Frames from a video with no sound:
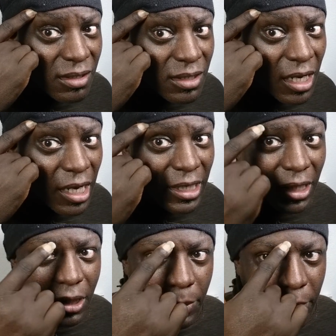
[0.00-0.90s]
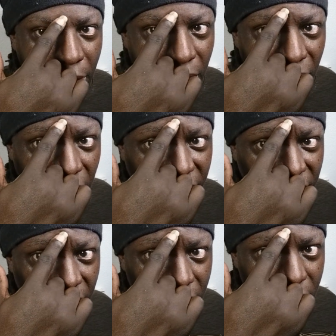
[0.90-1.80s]
side independently
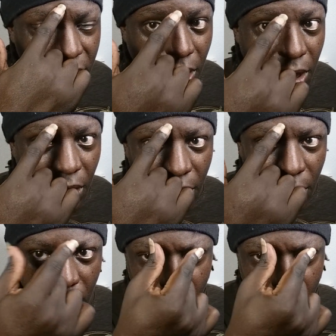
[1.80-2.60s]
of this side,